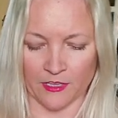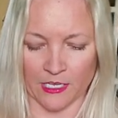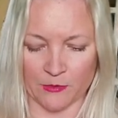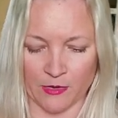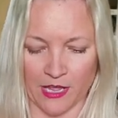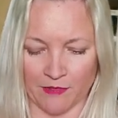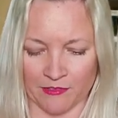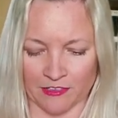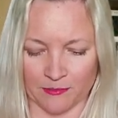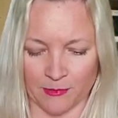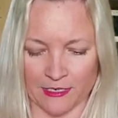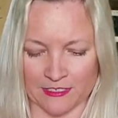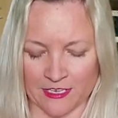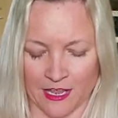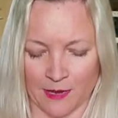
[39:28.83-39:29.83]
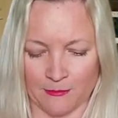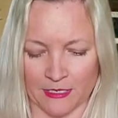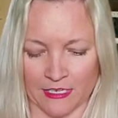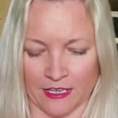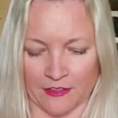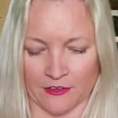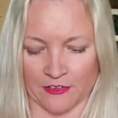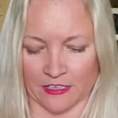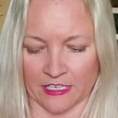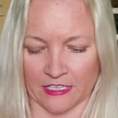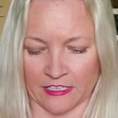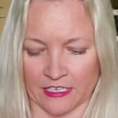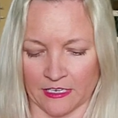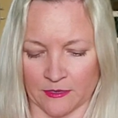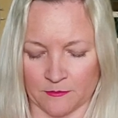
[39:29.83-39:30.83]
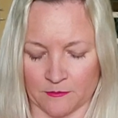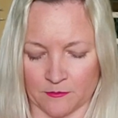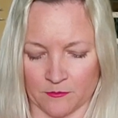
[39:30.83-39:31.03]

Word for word: like we haven't spent time together lately.